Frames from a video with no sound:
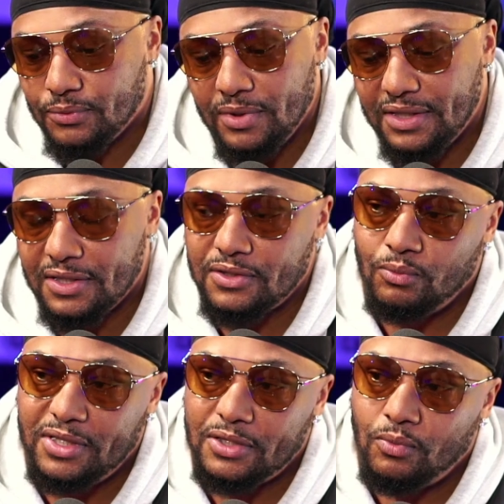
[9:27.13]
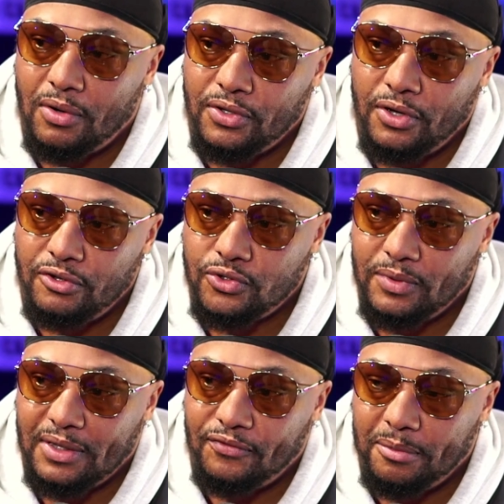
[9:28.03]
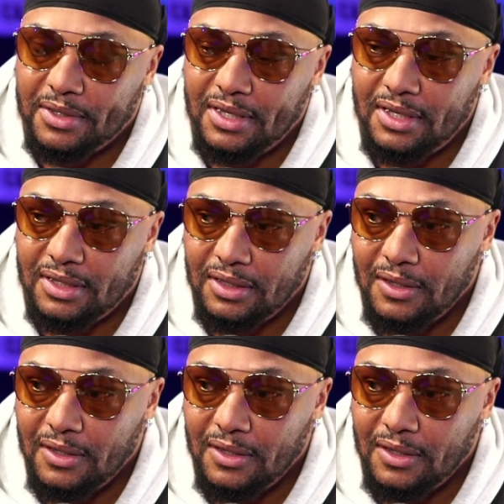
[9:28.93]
really we just want nurturing and femininity.